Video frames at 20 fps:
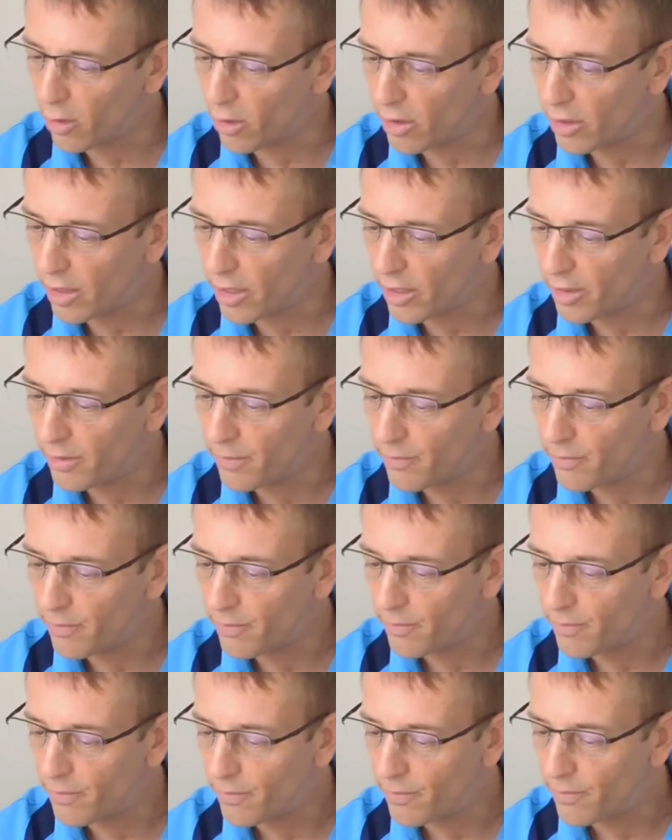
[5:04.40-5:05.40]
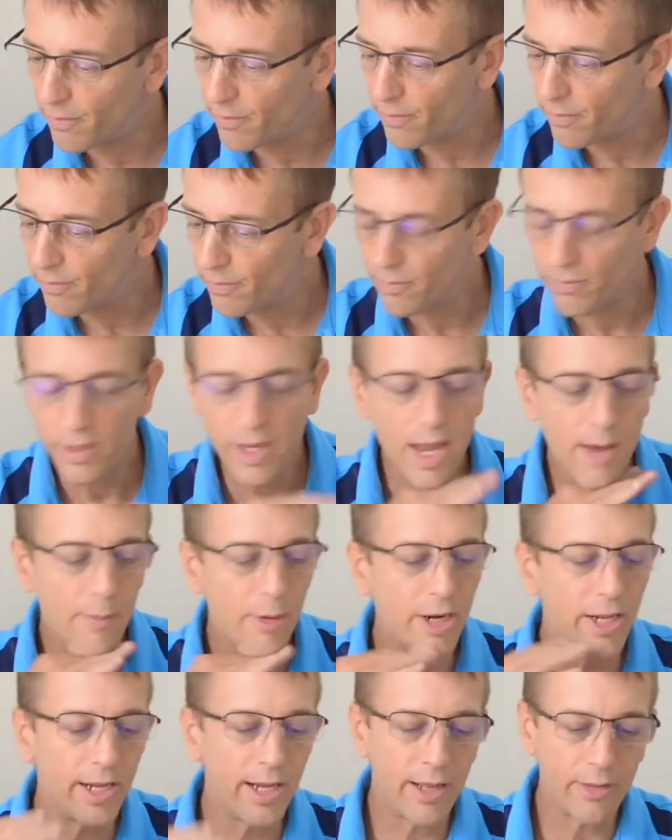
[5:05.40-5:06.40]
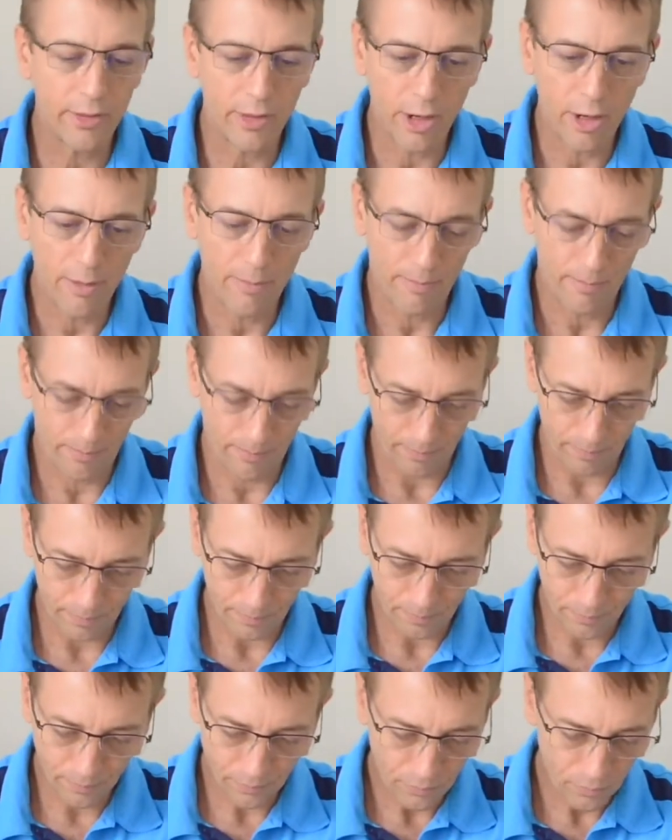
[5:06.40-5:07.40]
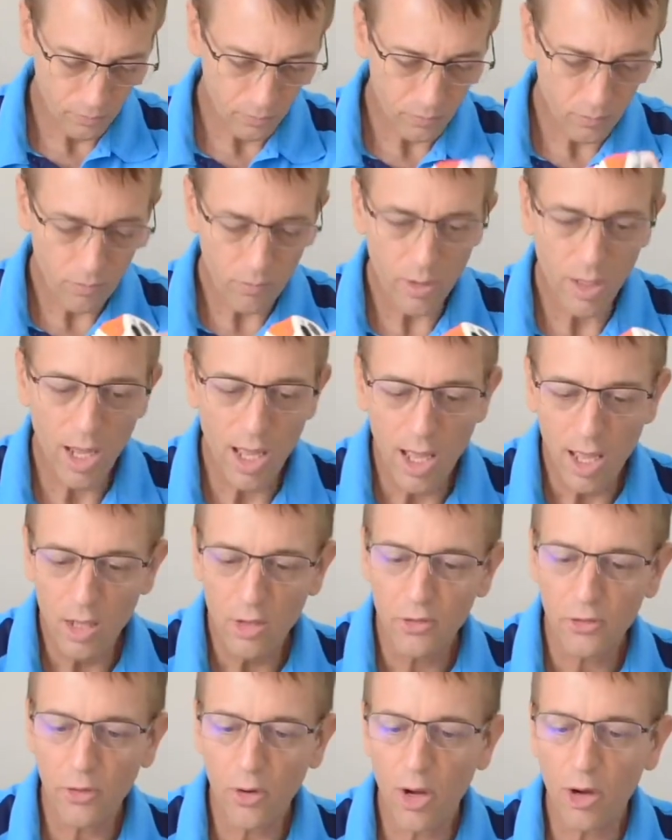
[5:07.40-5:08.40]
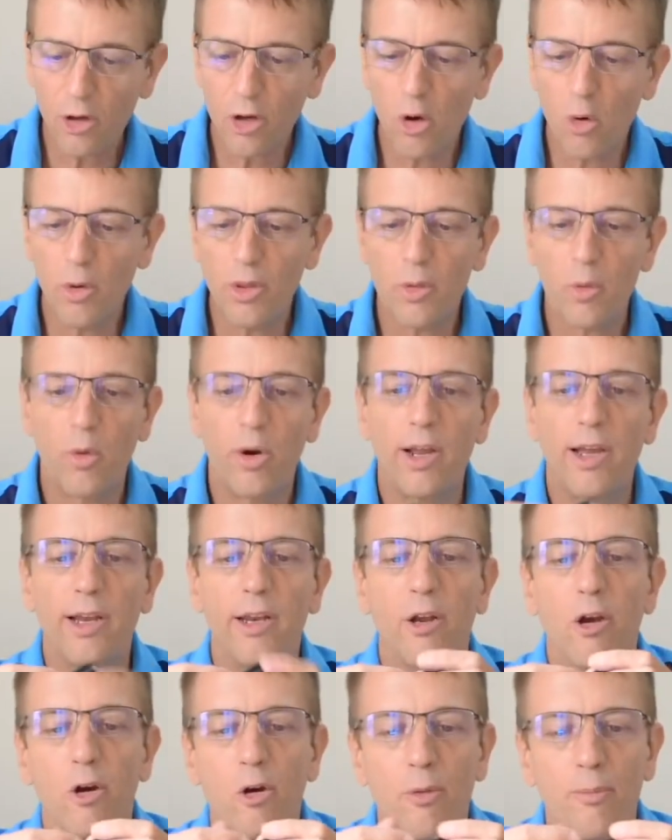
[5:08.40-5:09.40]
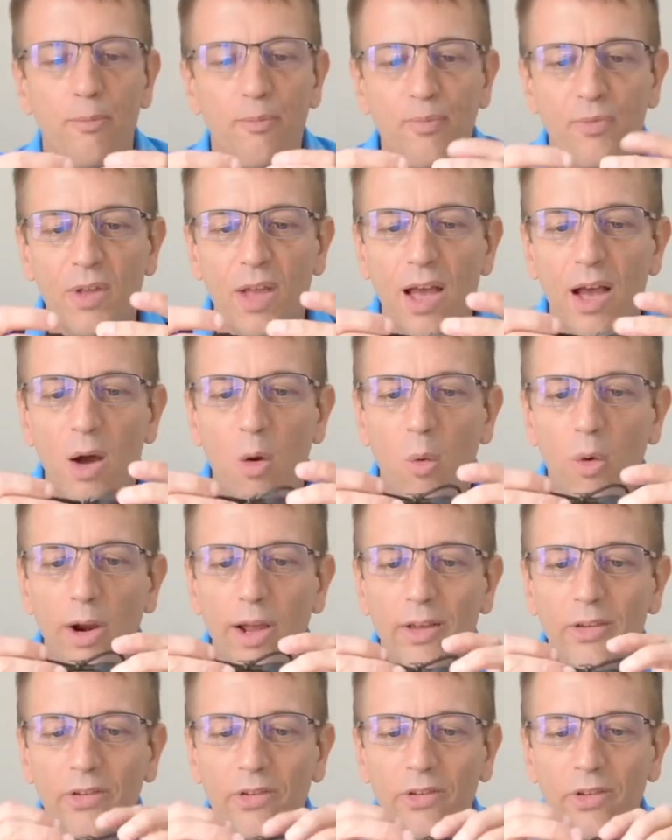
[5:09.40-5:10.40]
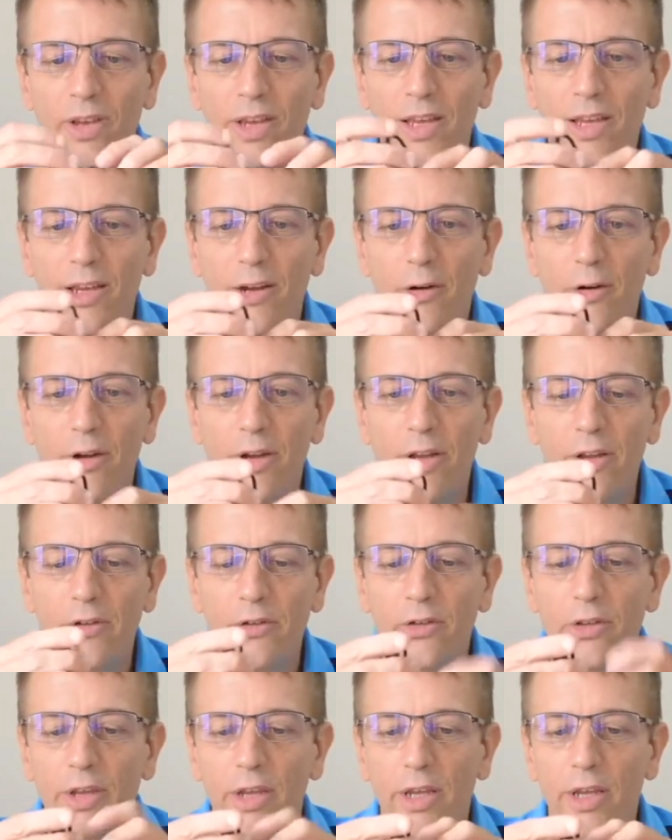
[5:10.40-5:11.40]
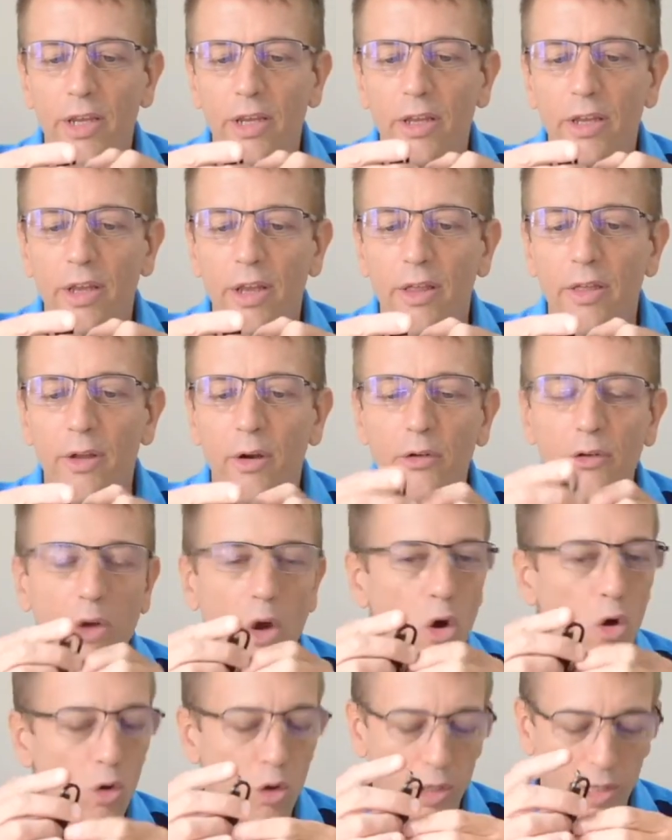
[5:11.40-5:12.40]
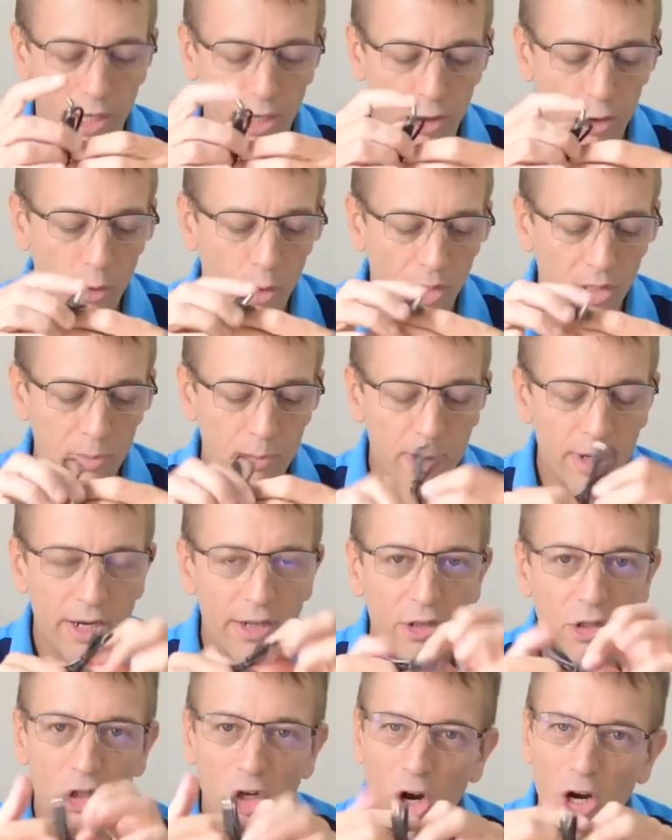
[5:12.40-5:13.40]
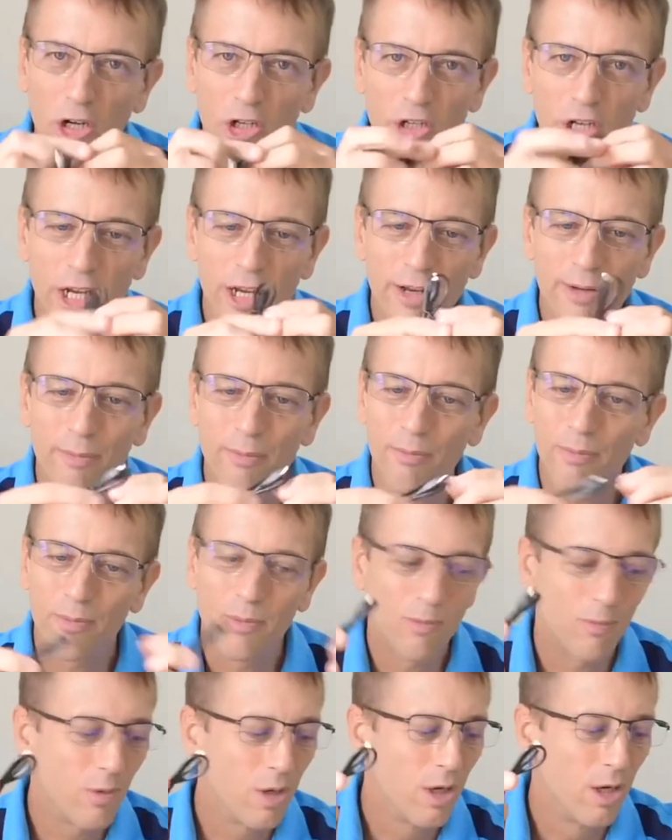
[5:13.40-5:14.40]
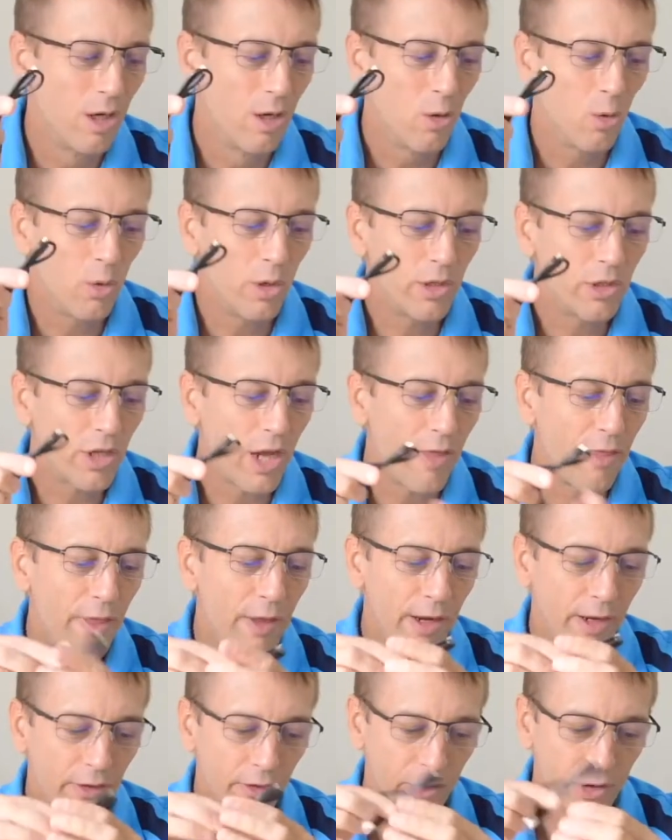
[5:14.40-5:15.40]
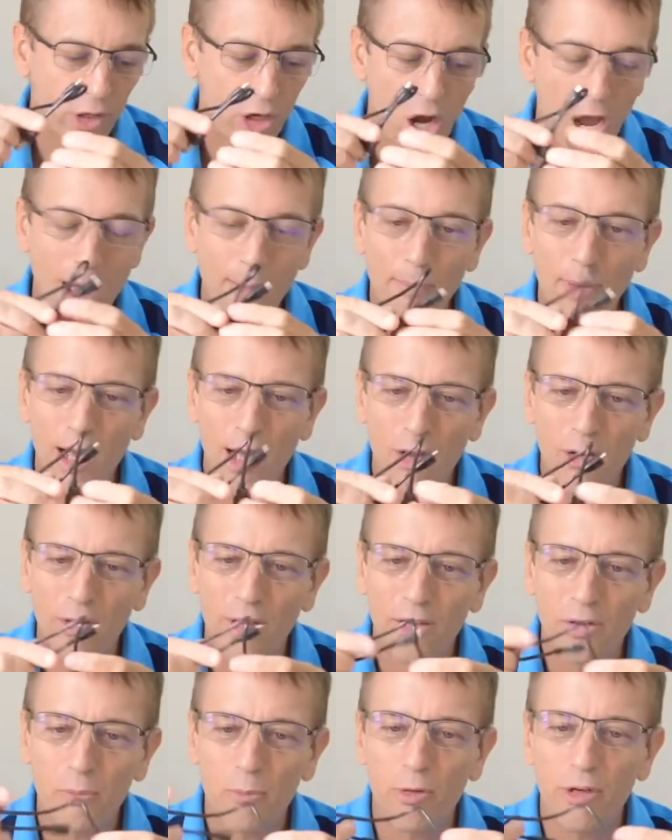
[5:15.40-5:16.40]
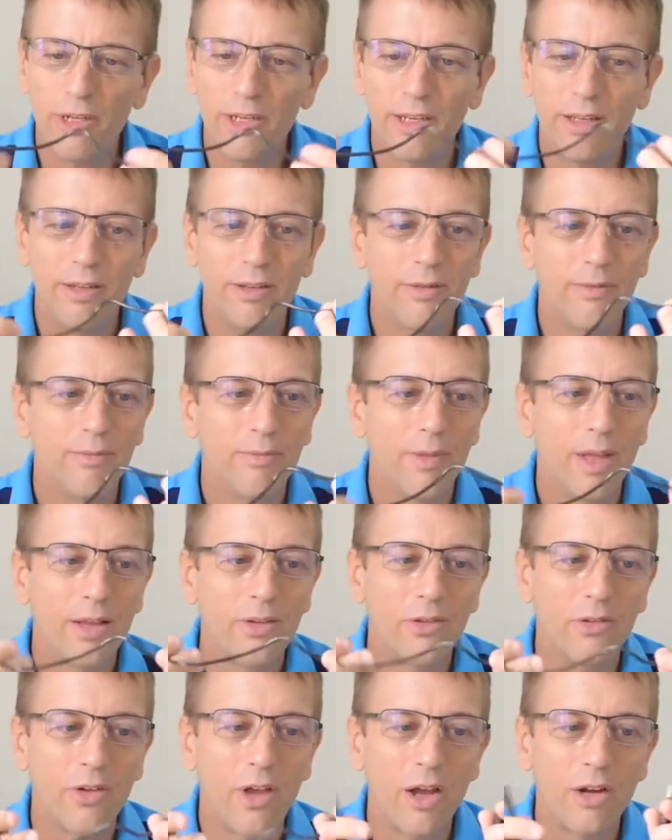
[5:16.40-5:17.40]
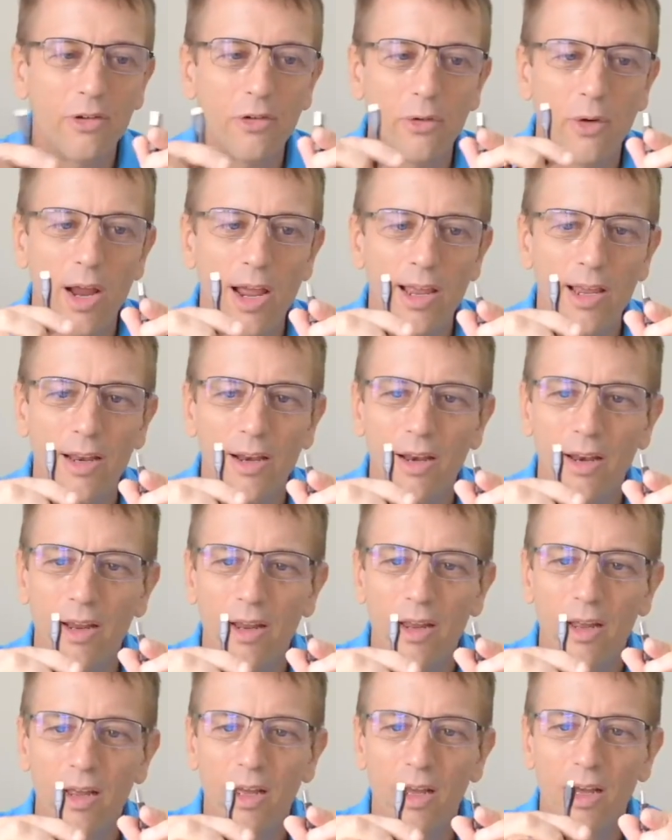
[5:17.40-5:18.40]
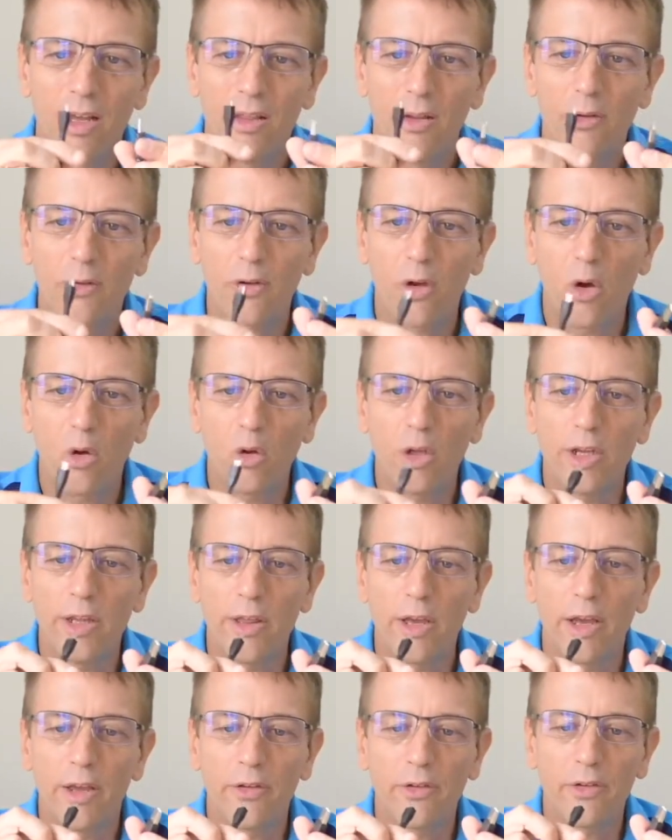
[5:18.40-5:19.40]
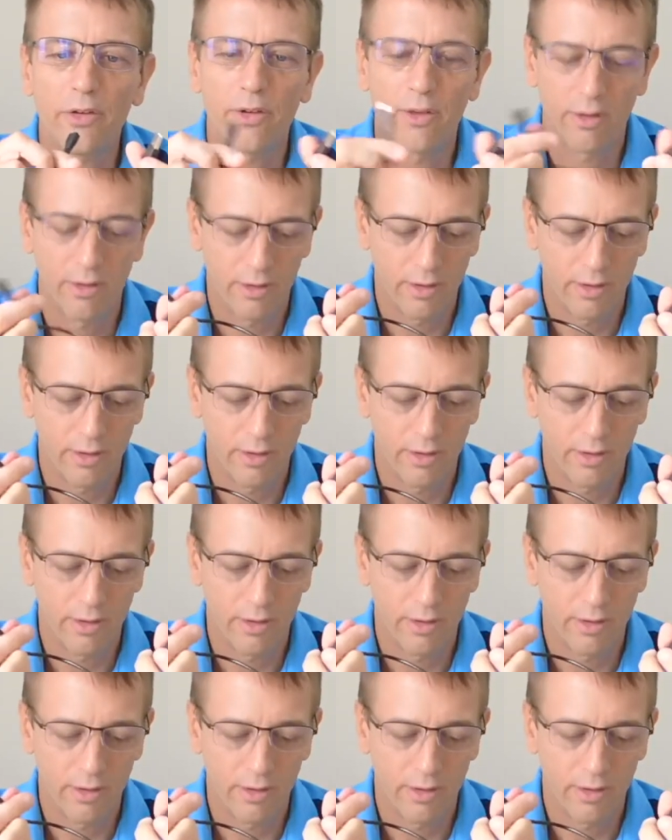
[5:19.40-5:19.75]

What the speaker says: aren't I? Yeah, I'm going to get there. So I'll go with what I know. What I see here is there's only a USB to charge it, which I think is a cop-out. That sucks, right? There's only this.